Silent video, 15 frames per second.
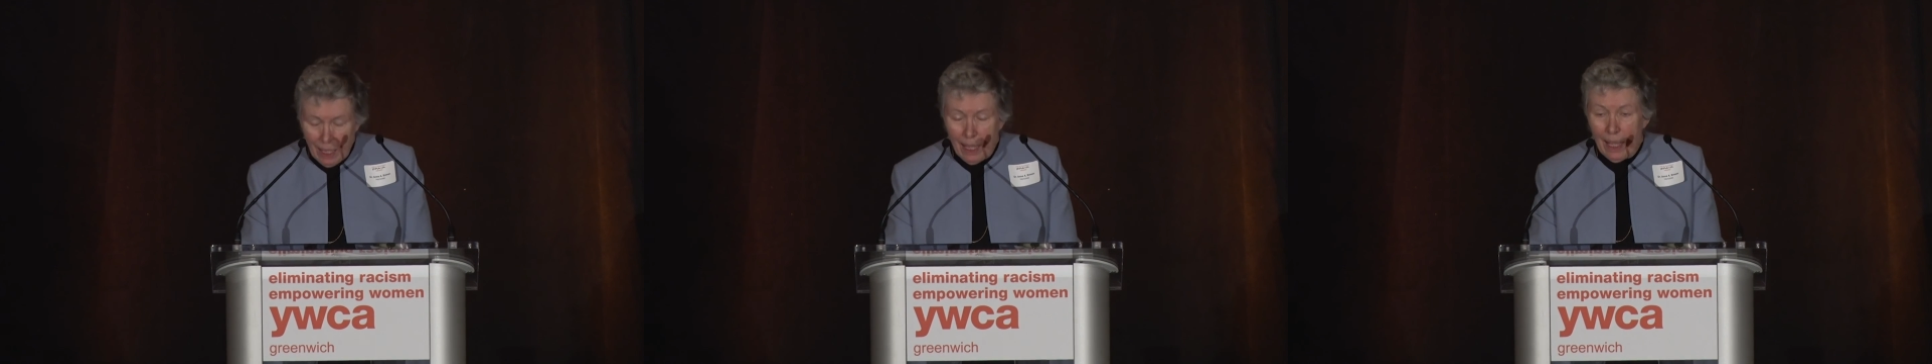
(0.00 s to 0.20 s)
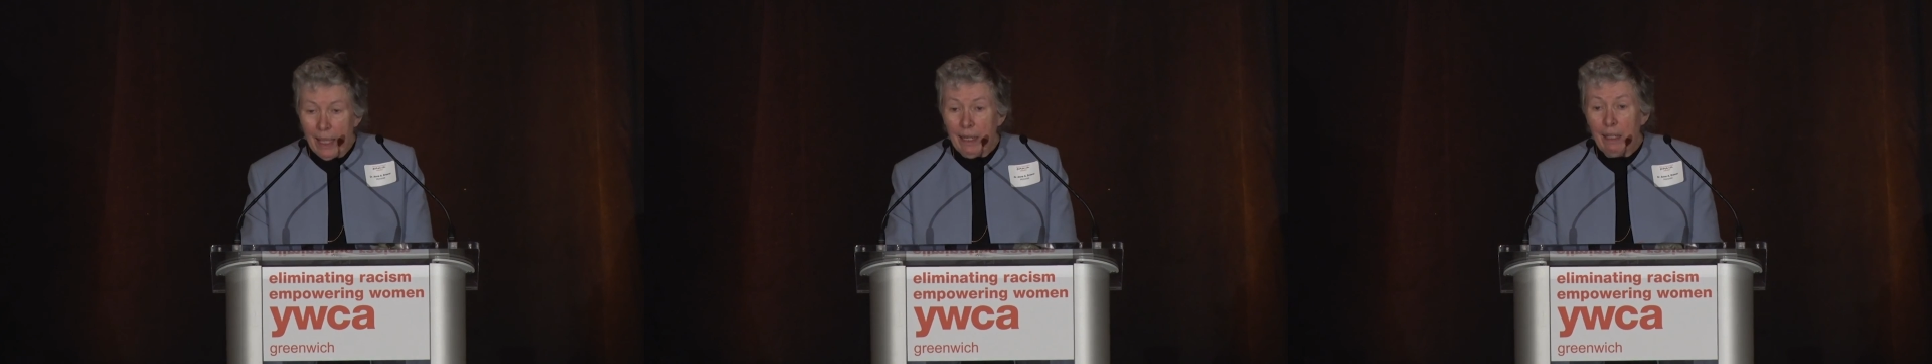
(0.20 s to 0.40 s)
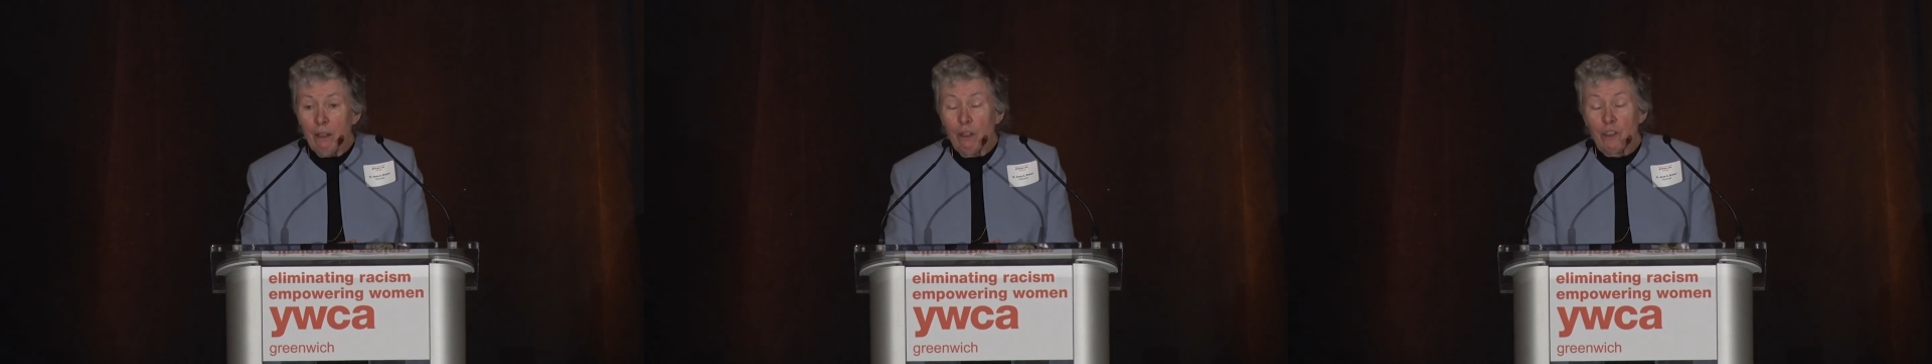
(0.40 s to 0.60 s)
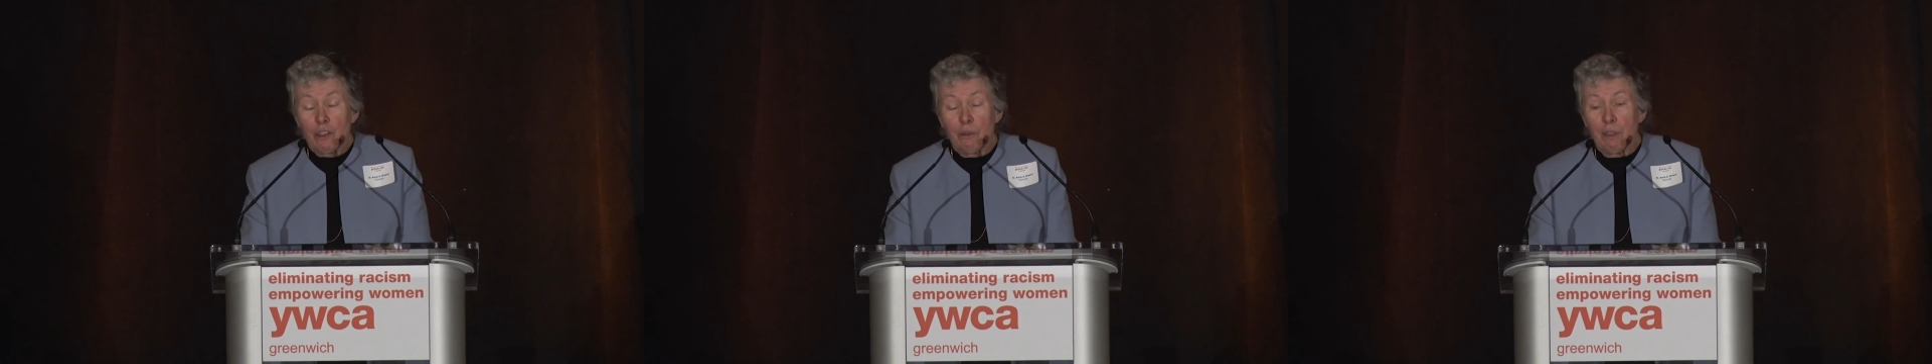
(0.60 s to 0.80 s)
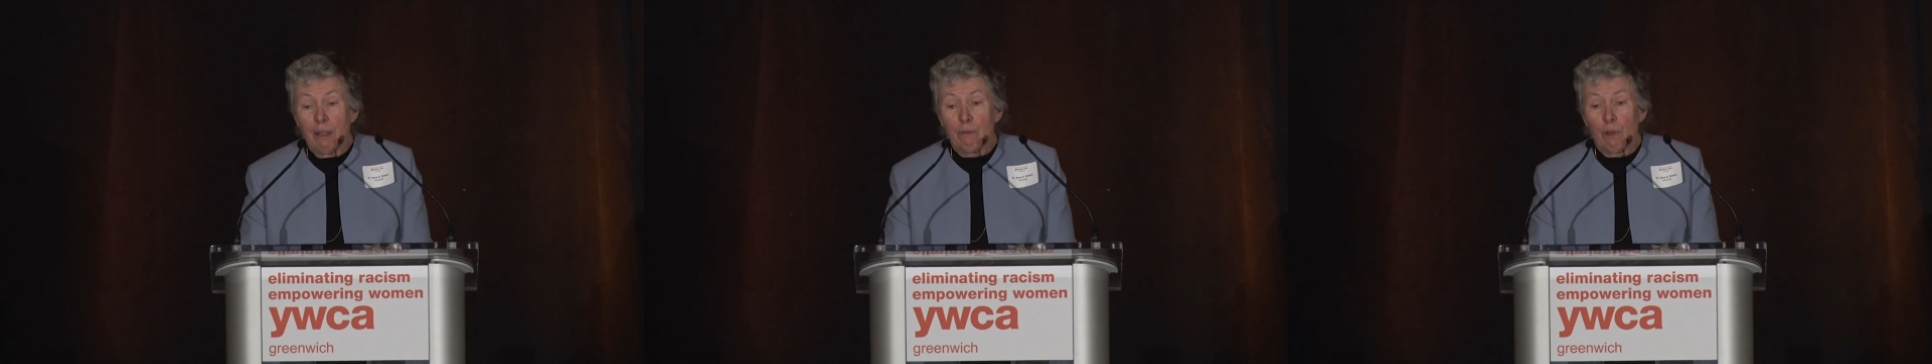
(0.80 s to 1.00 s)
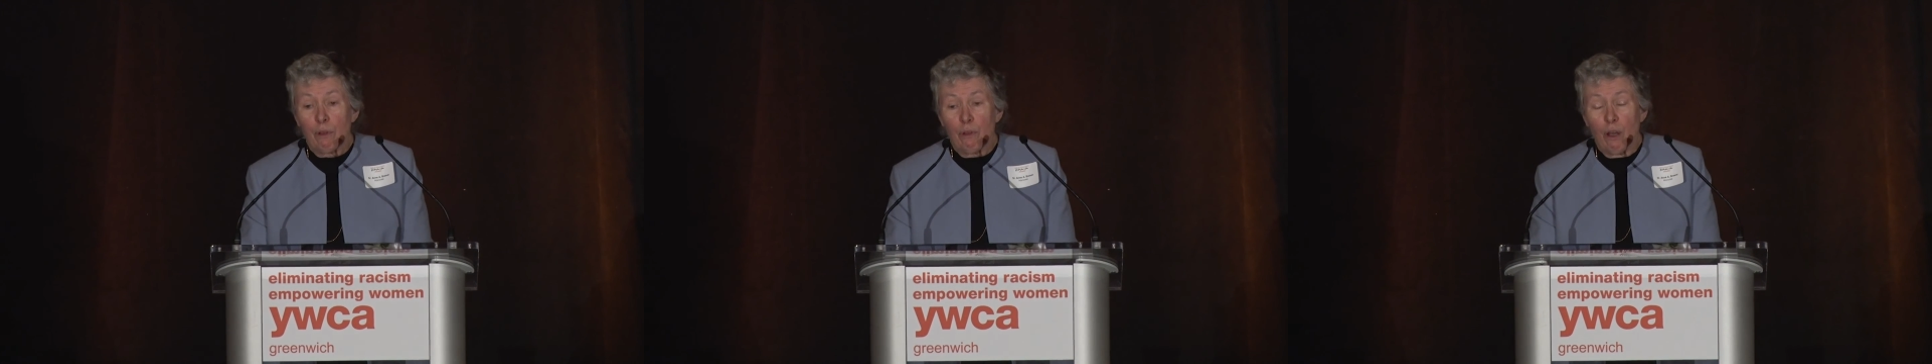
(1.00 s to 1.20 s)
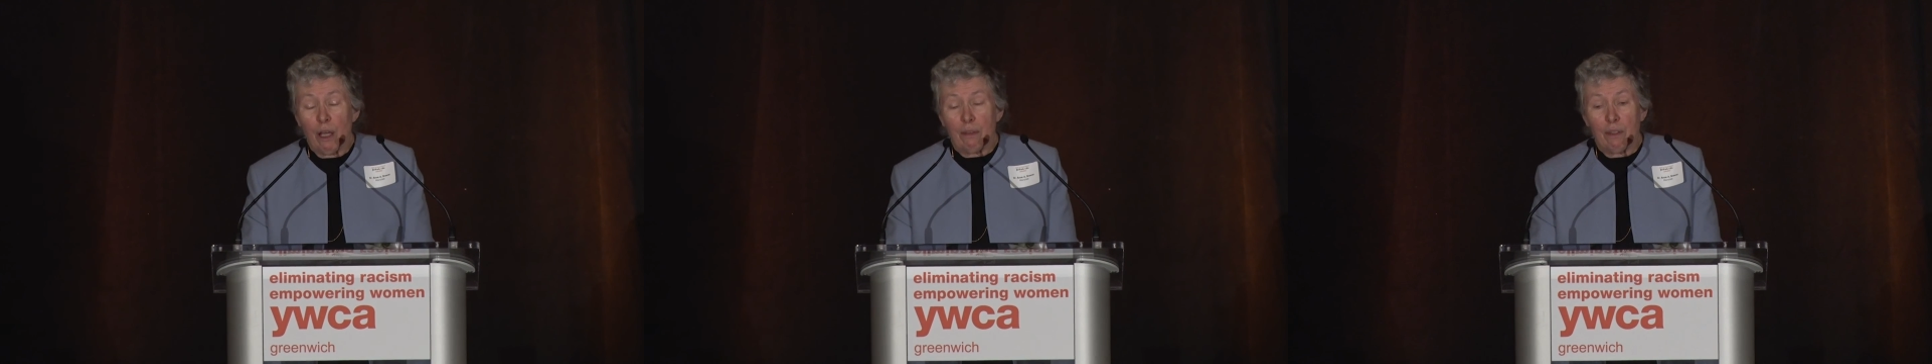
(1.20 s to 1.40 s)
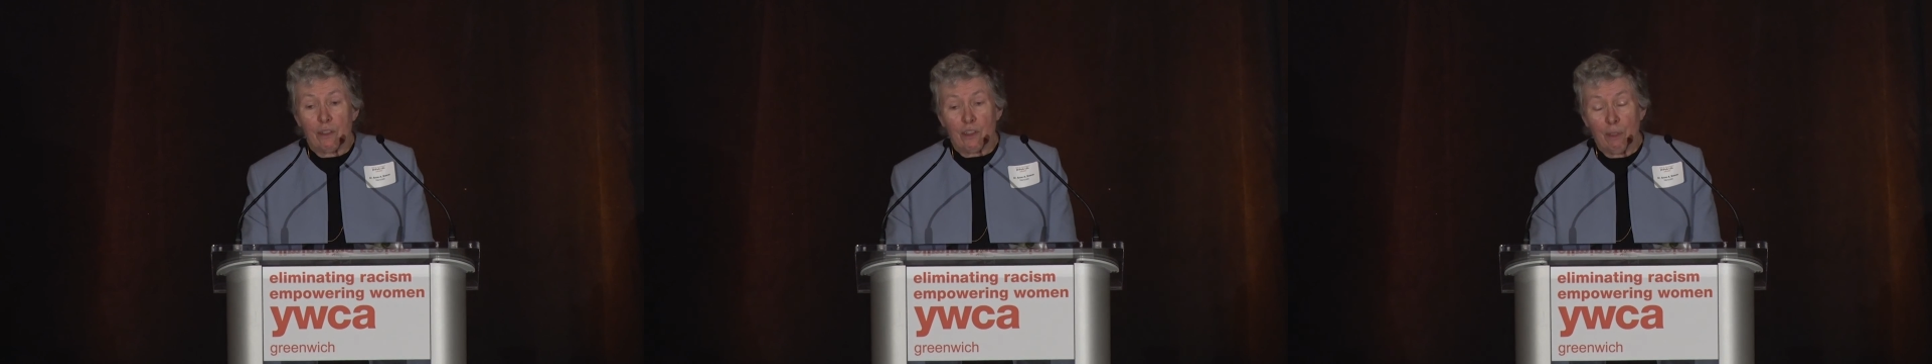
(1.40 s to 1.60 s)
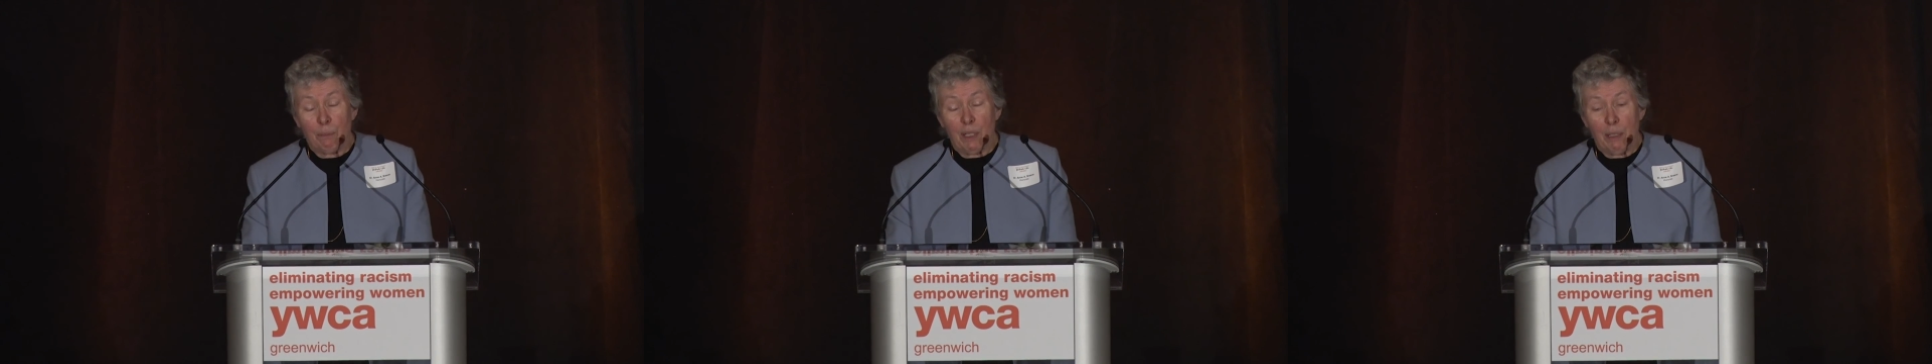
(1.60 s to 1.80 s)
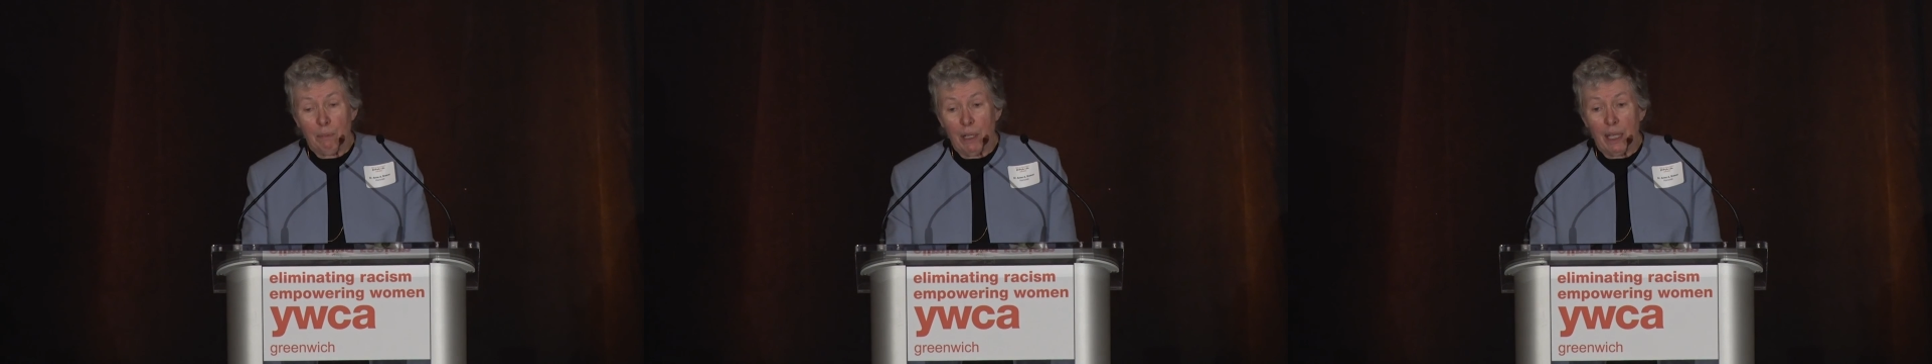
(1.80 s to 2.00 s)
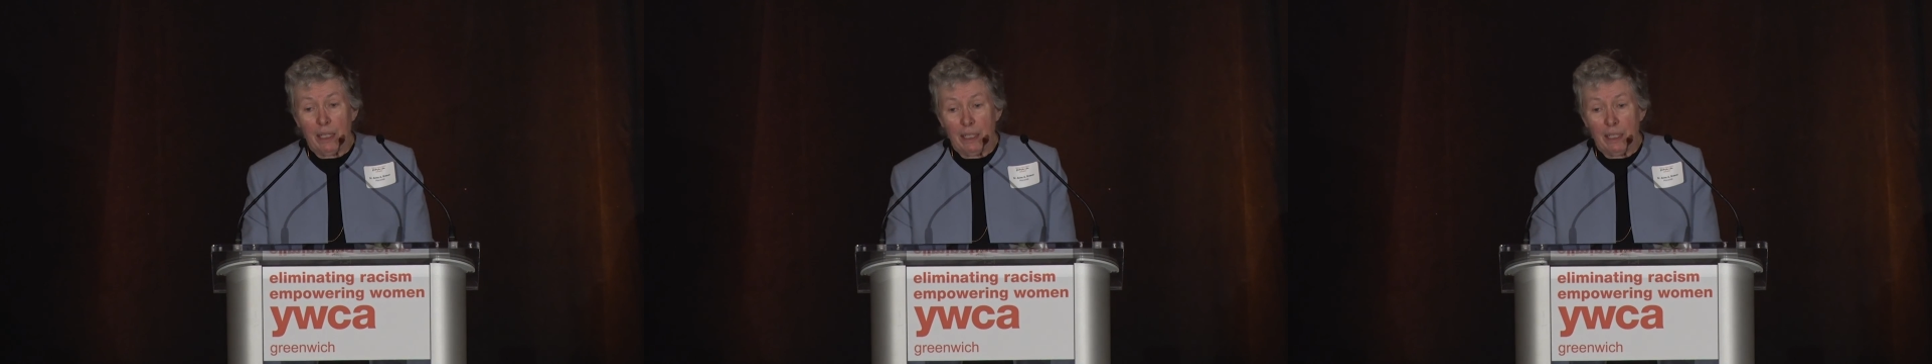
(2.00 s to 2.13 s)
And I also never thought that somebody my